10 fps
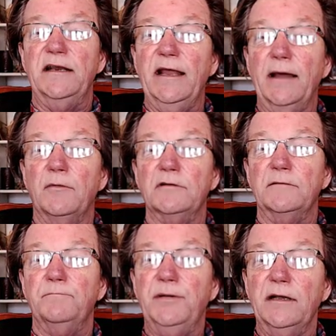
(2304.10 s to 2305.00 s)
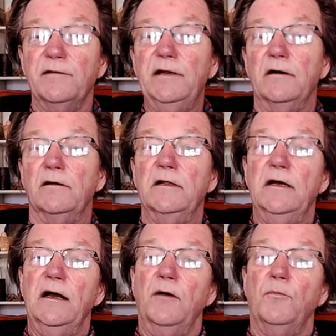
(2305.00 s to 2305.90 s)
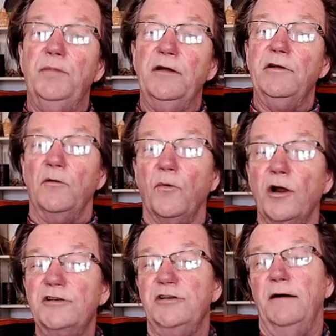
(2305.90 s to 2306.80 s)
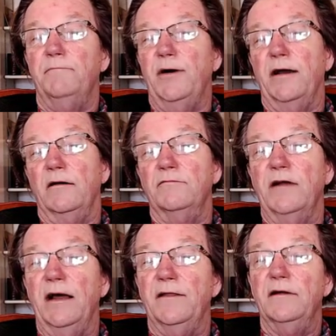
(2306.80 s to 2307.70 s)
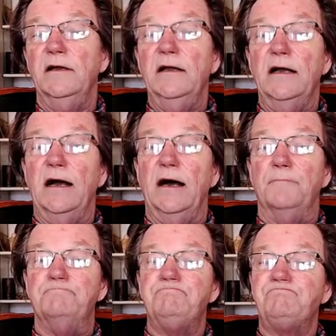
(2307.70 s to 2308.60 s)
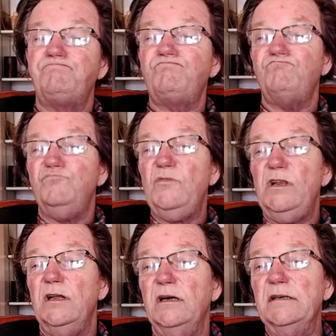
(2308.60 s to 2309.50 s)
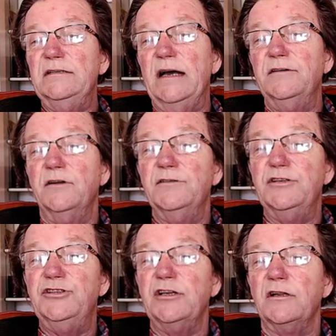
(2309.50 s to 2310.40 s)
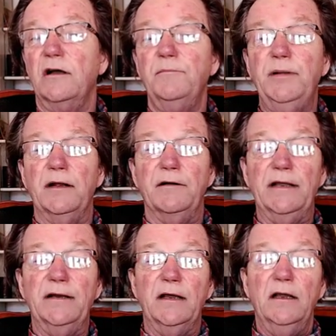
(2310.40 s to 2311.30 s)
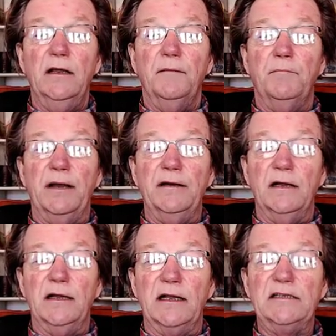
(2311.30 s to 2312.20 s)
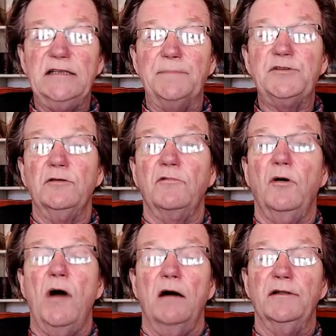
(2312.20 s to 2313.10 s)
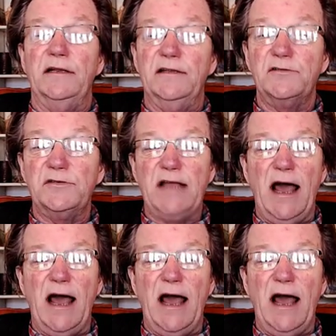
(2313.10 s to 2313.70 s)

enameled imperial workshop bottle, rather, done during the Qianlong period. But exceptional quality. This was the